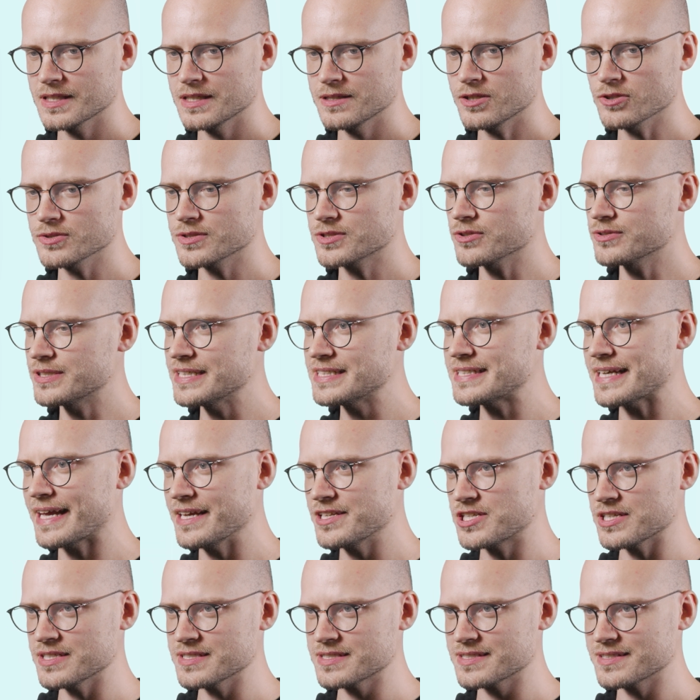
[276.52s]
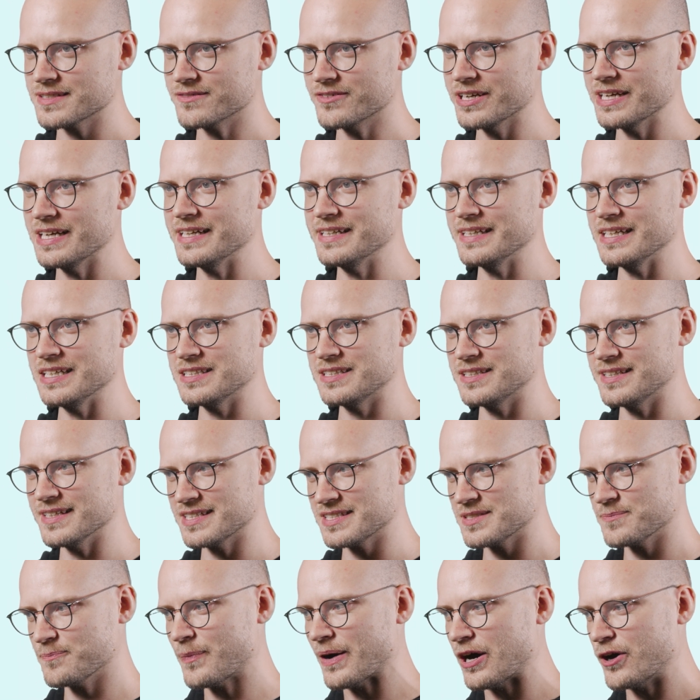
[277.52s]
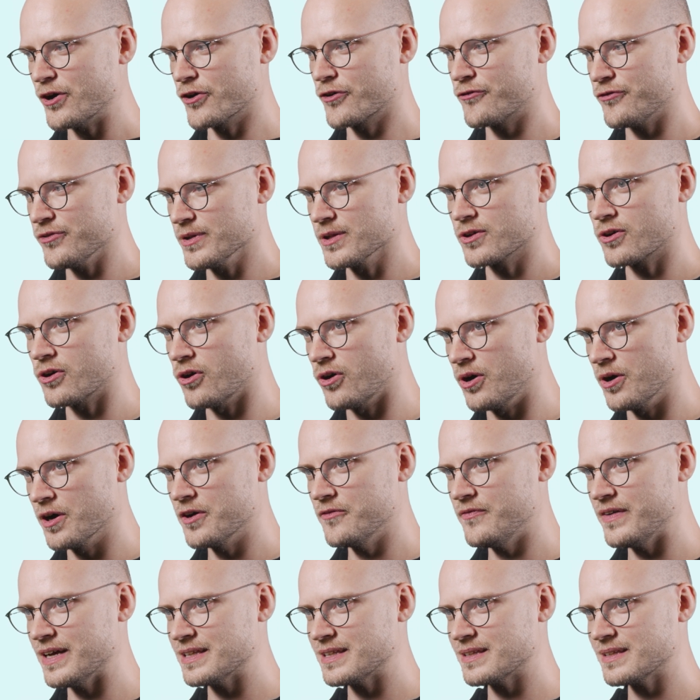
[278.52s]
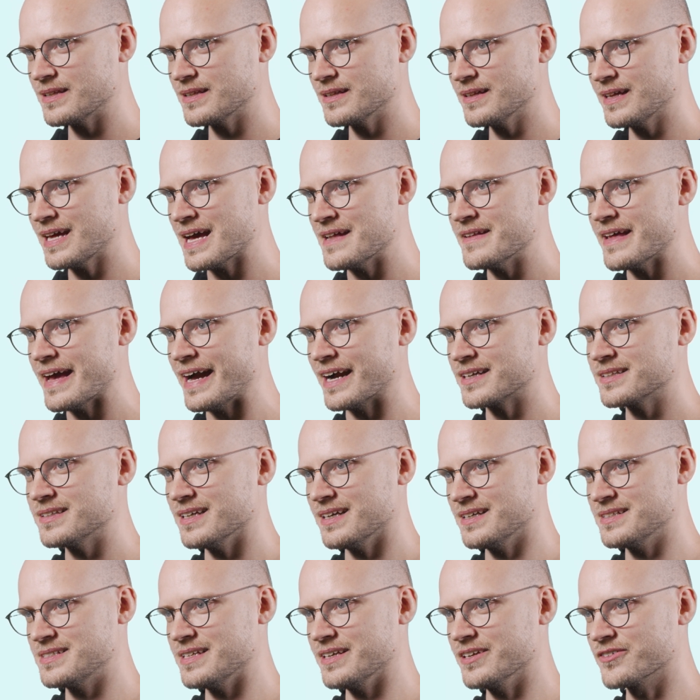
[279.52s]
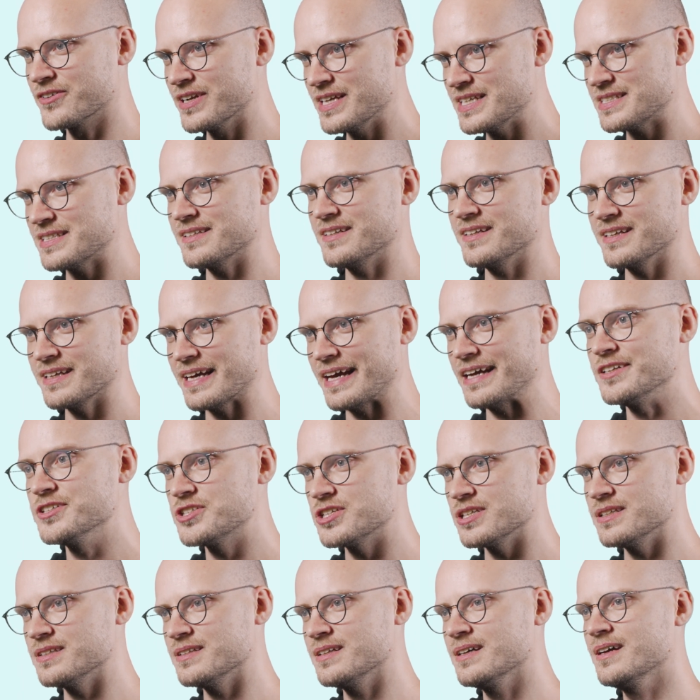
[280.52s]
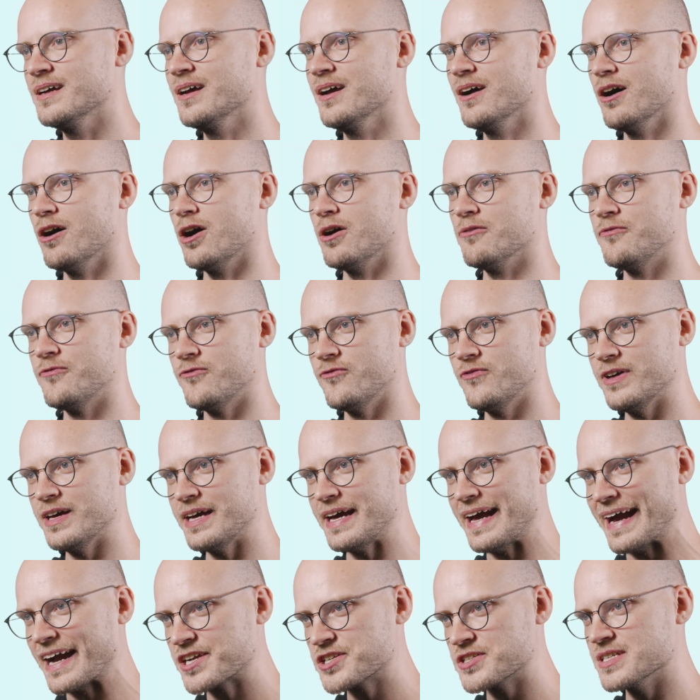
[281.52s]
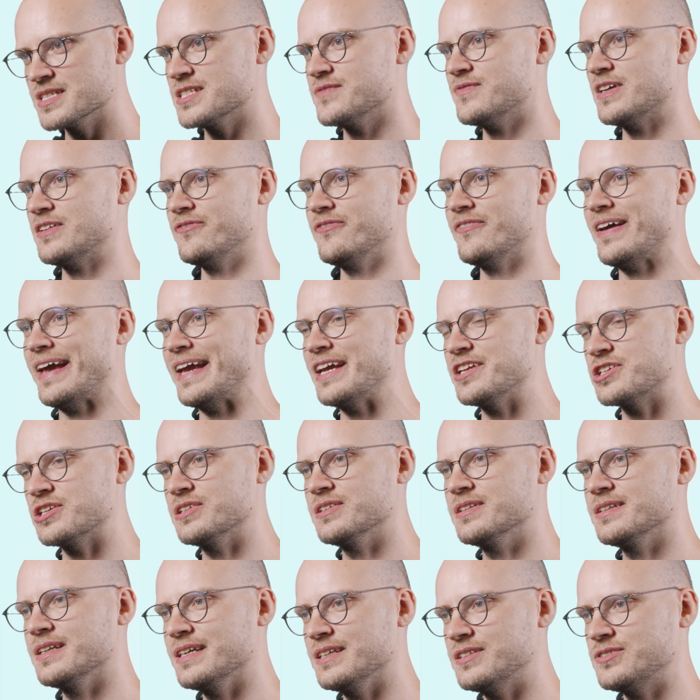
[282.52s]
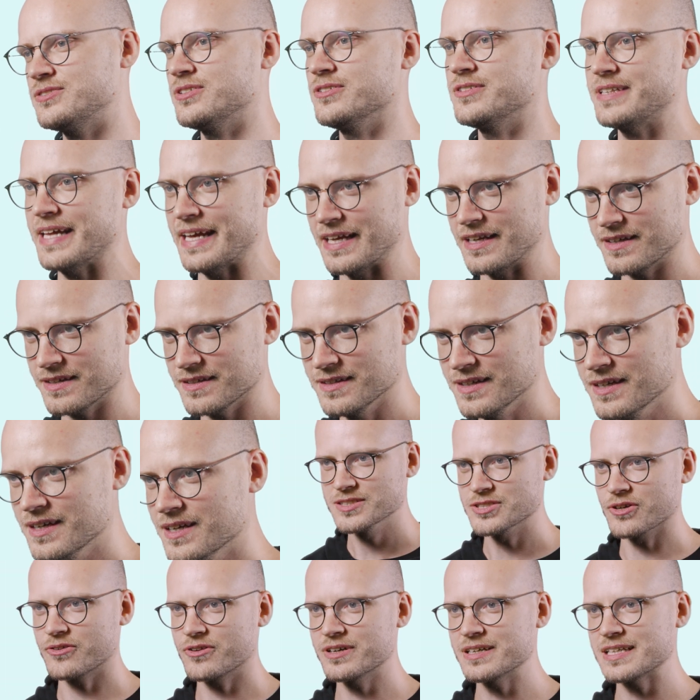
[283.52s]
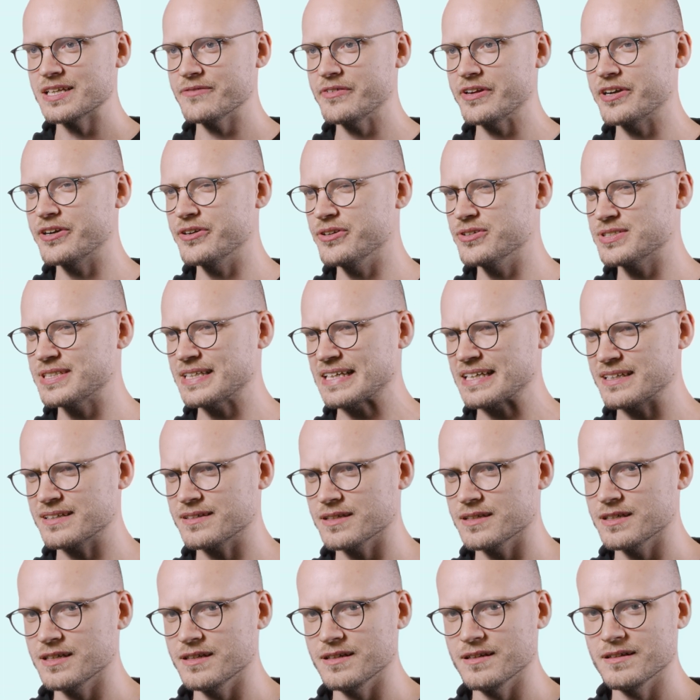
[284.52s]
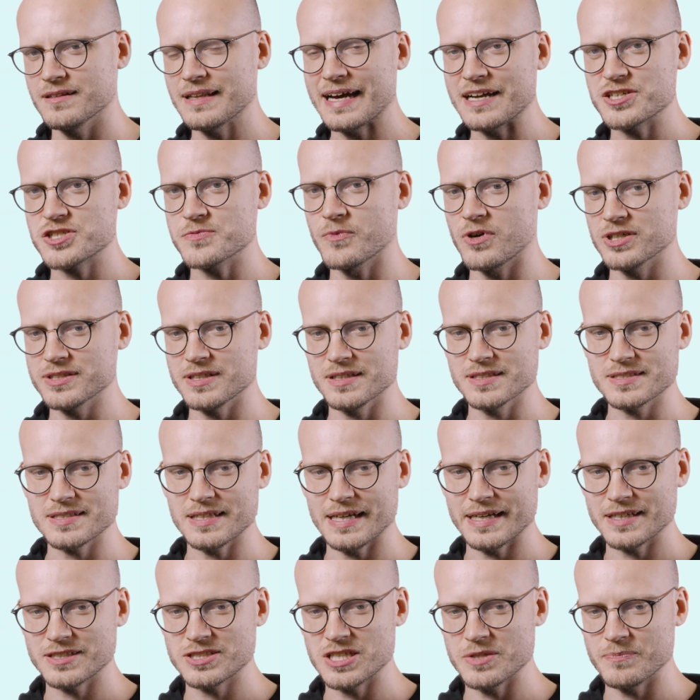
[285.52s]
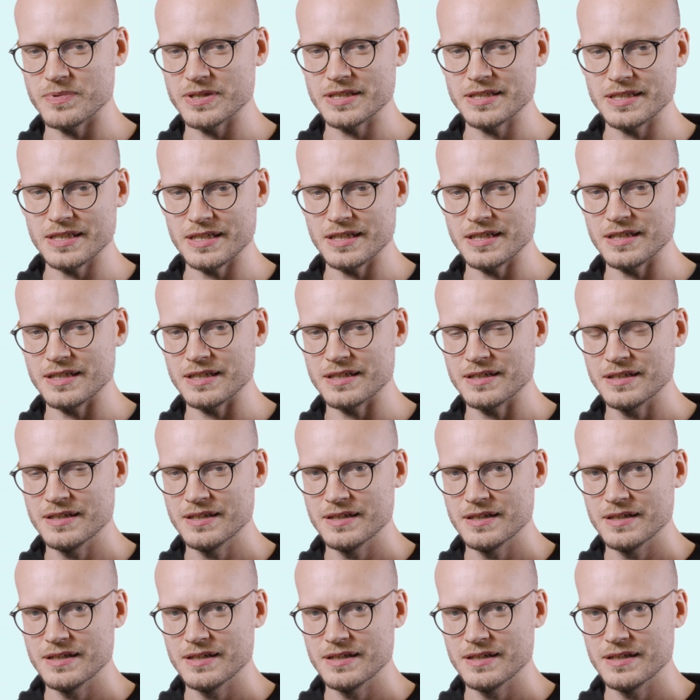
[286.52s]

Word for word: so these agents really need this powerful core that can act as a reasoning engine of the actions that the agent needs to take. So currently we are using uh, large models like G P T,